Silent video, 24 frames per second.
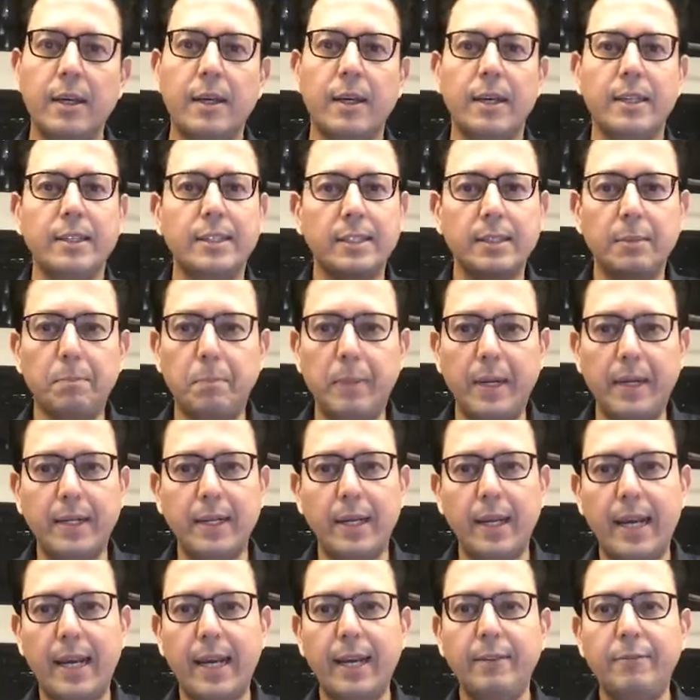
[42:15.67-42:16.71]
It's a better
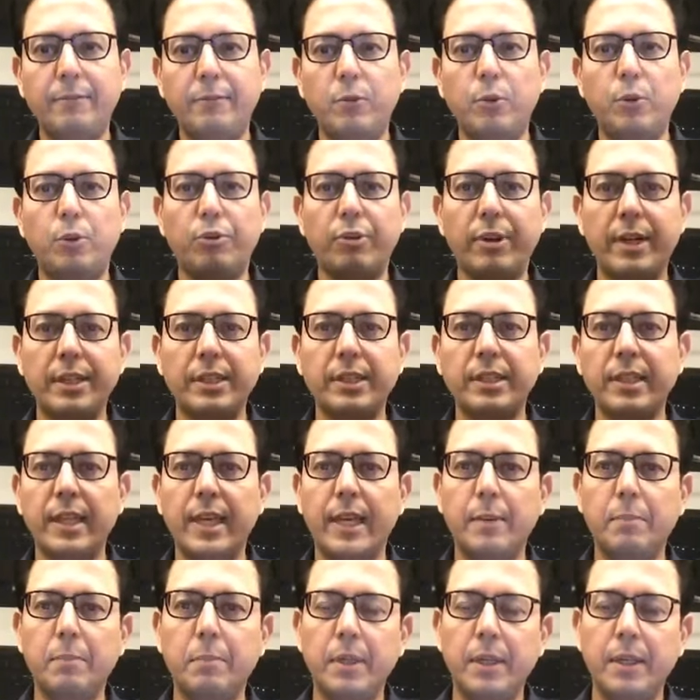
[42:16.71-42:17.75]
life to trust
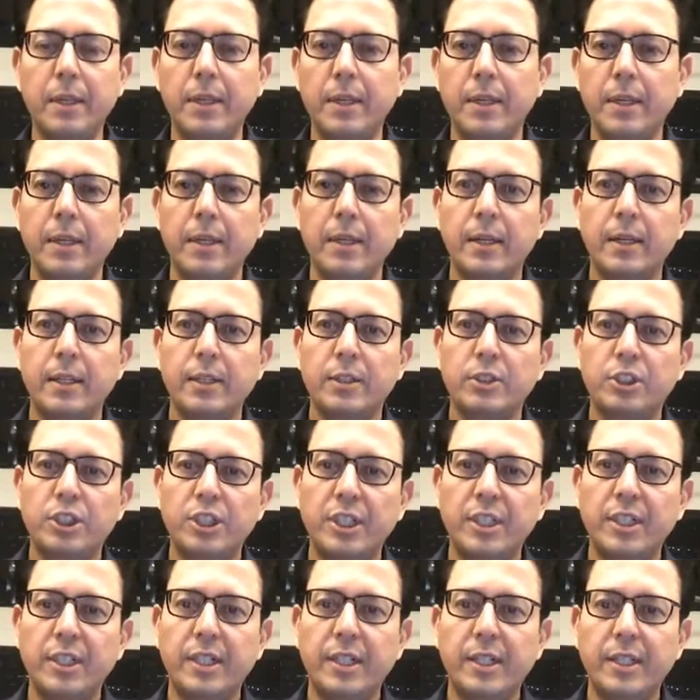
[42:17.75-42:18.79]
and be
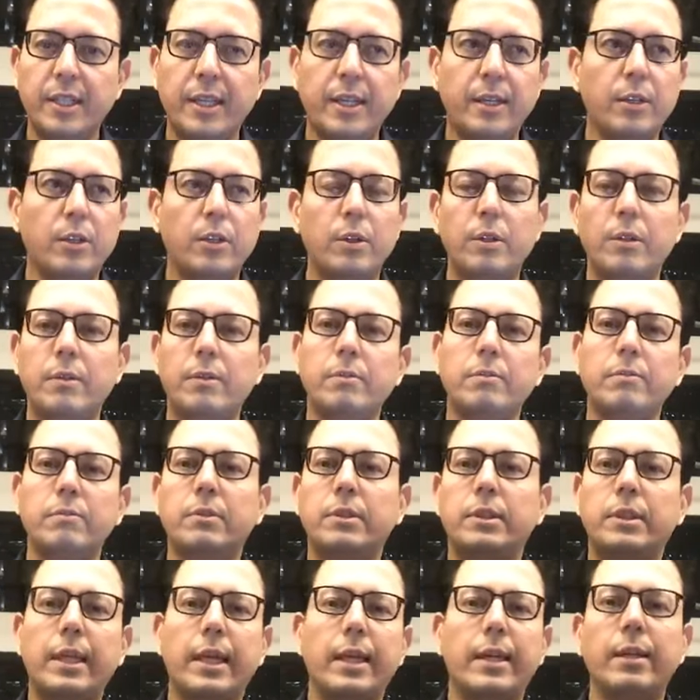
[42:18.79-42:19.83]
cheated than,
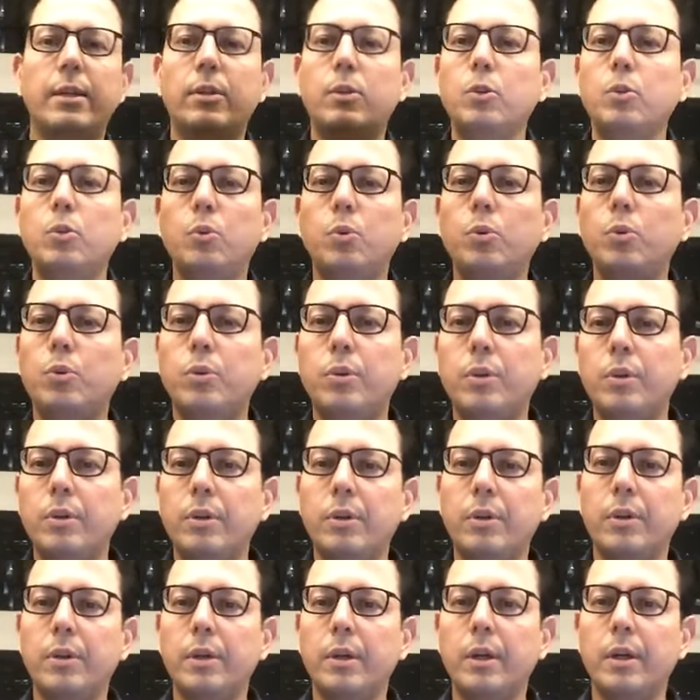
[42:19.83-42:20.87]
than to
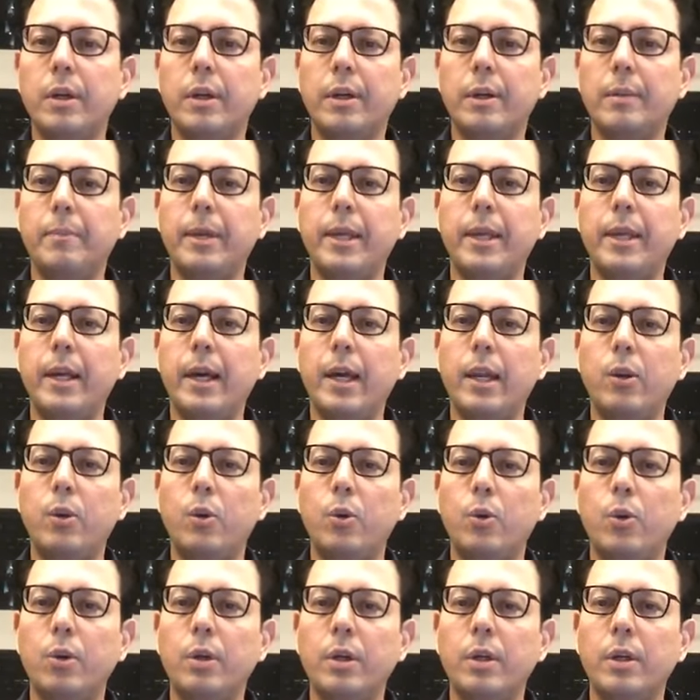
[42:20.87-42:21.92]
uh, remain
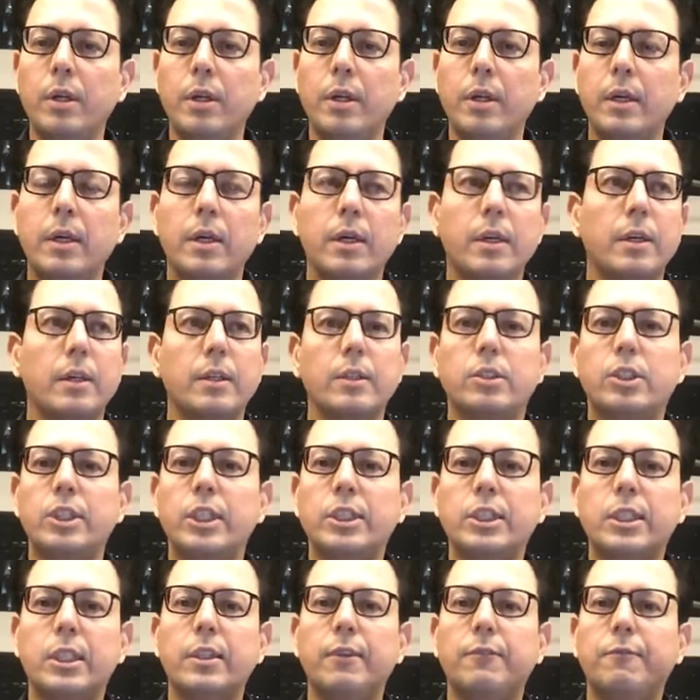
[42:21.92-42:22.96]
alone uh,
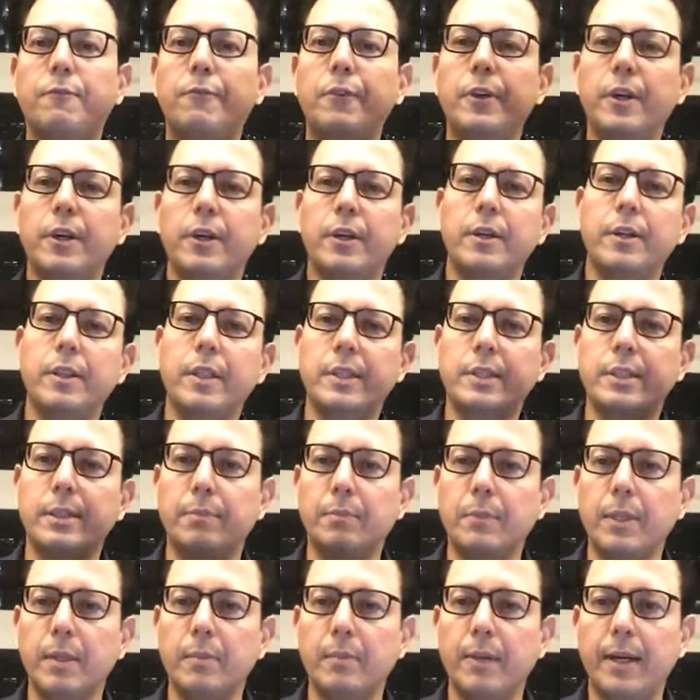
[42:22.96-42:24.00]
just in the fear that
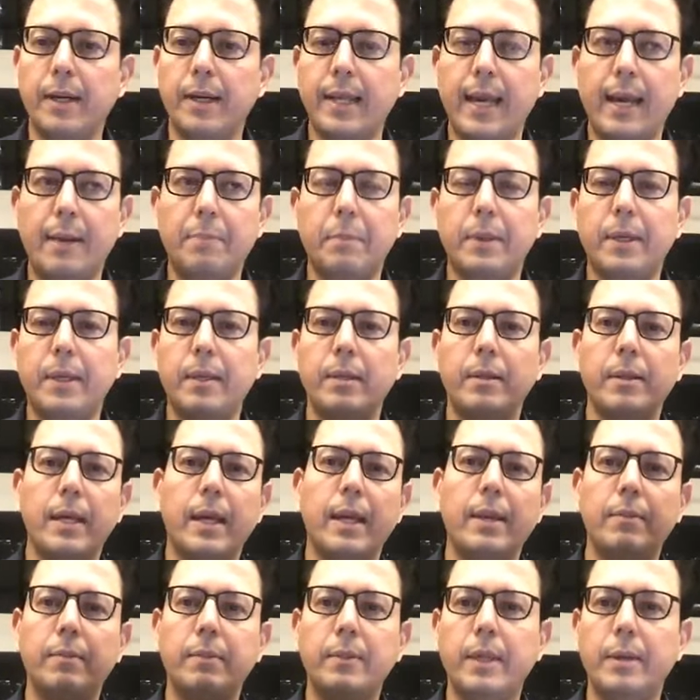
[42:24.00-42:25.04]
something might happen and,
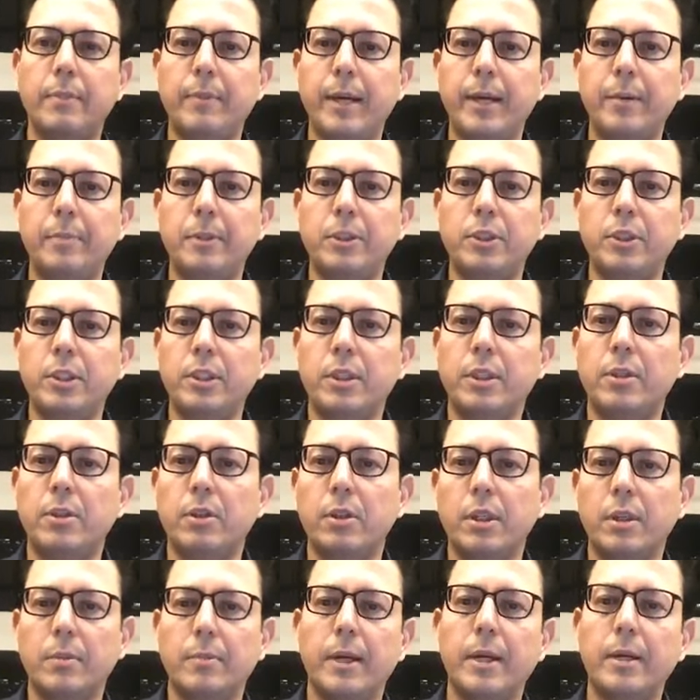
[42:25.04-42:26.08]
and they might be cheated or
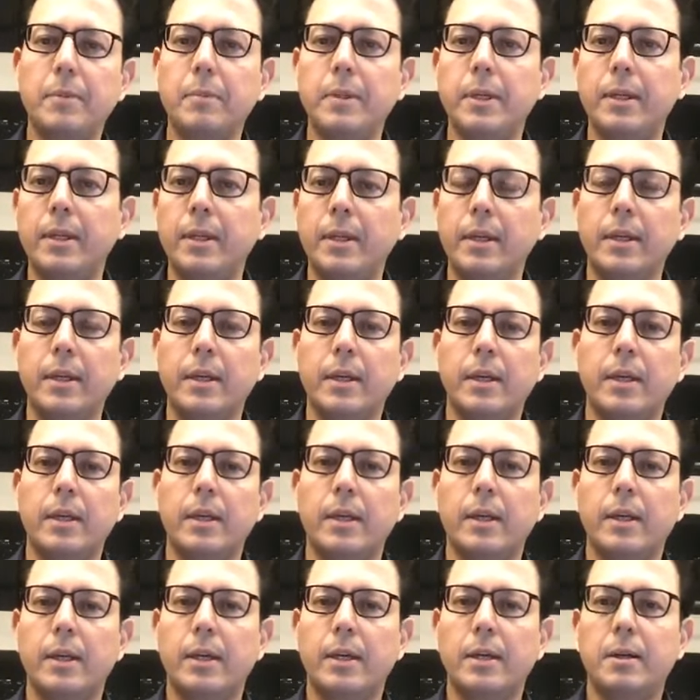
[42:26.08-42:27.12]
they might be,
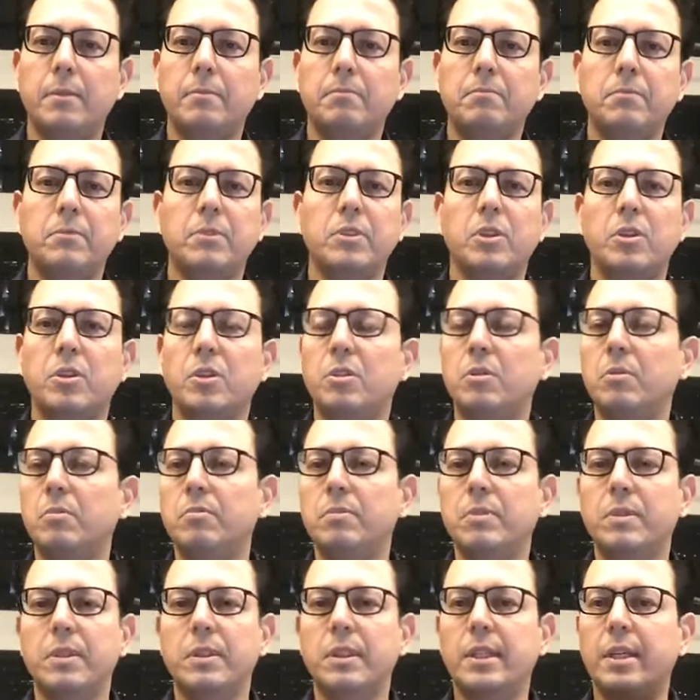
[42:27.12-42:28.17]
uh, you know,
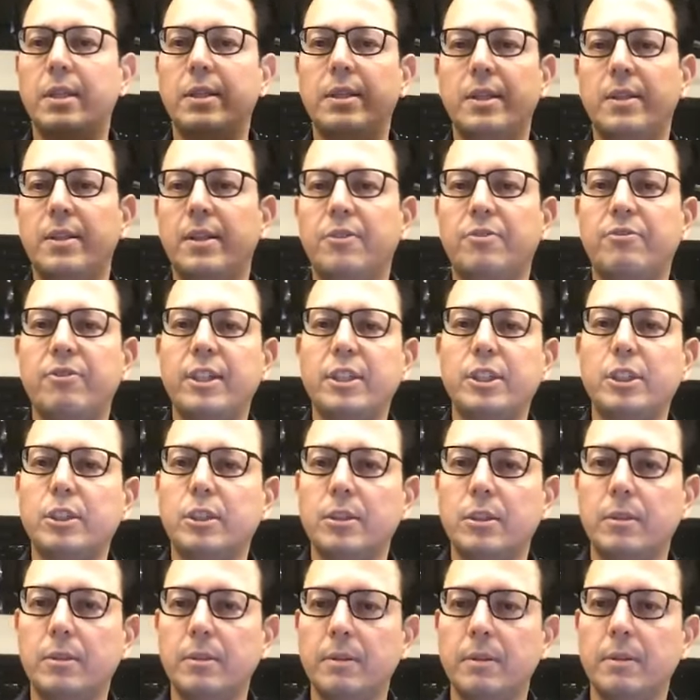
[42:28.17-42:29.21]
their, their, their trust
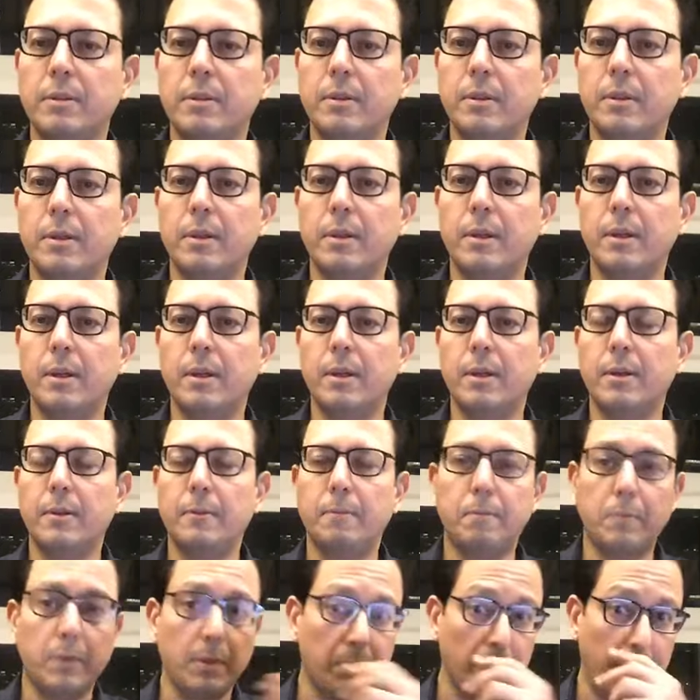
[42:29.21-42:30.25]
uh,
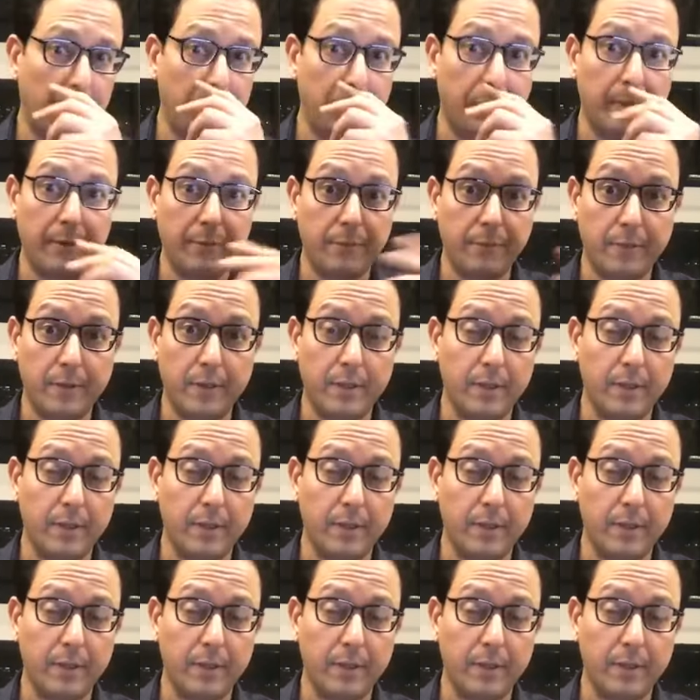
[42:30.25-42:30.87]
might be of,